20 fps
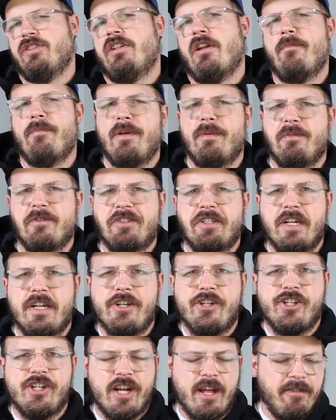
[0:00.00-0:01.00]
Some people say
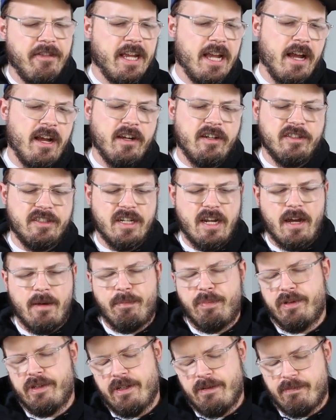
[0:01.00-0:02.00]
you should have the goggles
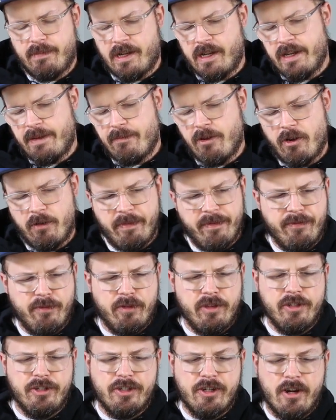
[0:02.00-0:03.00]
on, put it in binding mode
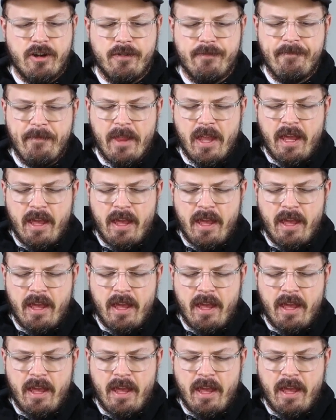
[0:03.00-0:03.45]
before the drone.